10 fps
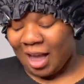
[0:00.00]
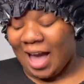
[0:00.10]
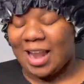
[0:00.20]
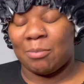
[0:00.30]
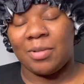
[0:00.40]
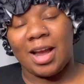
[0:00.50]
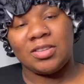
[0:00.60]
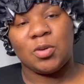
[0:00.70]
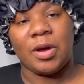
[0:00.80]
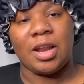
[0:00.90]
And I'm like
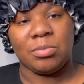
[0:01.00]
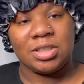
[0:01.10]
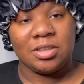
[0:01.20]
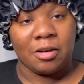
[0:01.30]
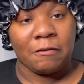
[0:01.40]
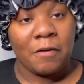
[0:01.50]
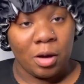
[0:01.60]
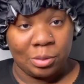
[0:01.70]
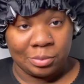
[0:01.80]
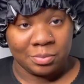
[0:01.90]
to her, let me see your
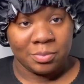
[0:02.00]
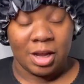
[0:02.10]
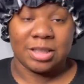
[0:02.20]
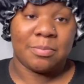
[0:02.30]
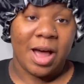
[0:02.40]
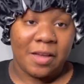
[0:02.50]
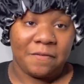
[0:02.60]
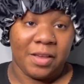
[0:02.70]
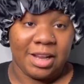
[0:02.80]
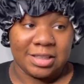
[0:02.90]
phone. Because my
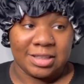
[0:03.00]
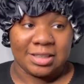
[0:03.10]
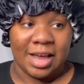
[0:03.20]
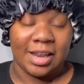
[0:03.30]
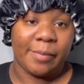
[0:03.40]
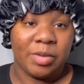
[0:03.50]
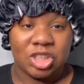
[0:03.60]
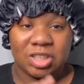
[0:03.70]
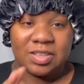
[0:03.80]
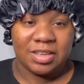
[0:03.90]
thing is that, let me
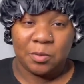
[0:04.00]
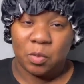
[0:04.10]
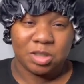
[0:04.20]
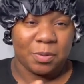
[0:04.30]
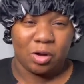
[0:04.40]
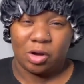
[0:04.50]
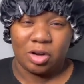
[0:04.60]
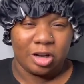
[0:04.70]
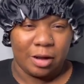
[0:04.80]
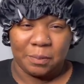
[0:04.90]
just see what's been going on
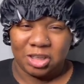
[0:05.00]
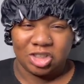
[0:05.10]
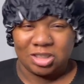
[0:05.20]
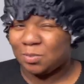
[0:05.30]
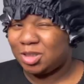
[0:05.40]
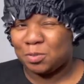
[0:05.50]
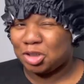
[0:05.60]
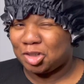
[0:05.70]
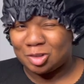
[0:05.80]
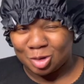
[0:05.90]
in her pictures. Let me see what
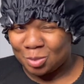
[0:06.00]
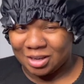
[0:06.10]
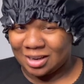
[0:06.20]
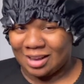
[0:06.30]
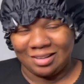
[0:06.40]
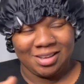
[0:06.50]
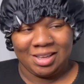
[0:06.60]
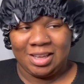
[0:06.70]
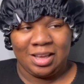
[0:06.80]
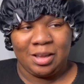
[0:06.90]
she's doing. Like,
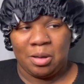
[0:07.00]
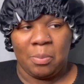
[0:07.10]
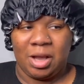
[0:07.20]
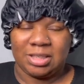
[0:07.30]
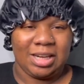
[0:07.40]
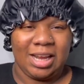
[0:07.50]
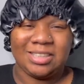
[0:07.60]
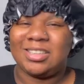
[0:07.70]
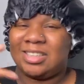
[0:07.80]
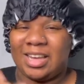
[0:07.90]
because at the
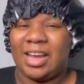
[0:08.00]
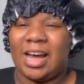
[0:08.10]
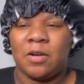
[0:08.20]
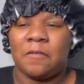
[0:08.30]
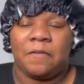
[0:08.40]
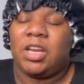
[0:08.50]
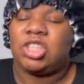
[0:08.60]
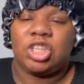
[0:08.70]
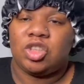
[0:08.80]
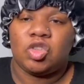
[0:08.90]
end of the day, I don't think
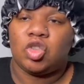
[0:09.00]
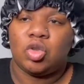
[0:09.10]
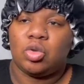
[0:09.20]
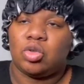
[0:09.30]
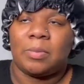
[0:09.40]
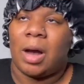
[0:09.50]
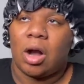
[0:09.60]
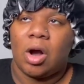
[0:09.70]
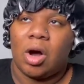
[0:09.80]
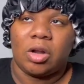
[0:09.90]
she's used my
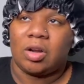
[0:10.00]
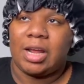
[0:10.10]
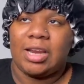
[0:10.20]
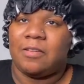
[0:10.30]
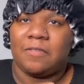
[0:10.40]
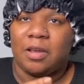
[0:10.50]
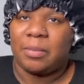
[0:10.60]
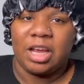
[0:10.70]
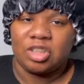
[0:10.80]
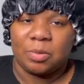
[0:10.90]
card on anything
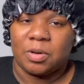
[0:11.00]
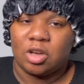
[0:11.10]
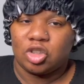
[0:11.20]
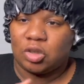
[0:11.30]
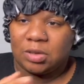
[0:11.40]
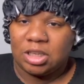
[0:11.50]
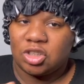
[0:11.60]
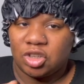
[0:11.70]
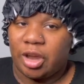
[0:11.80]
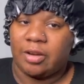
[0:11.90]
major because you need
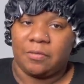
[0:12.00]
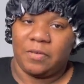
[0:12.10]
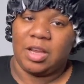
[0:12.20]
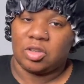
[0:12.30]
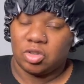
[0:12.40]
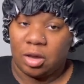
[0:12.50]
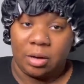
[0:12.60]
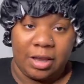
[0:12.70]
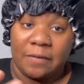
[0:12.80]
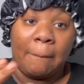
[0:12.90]
certain things
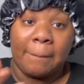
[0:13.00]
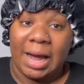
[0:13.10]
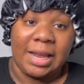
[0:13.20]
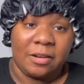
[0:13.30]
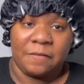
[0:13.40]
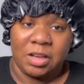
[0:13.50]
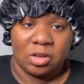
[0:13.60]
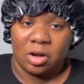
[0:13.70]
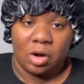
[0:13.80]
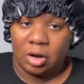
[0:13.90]
to even buy anything
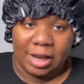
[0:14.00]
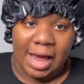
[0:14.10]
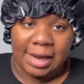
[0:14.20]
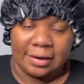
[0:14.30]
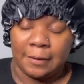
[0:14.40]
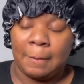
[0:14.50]
online.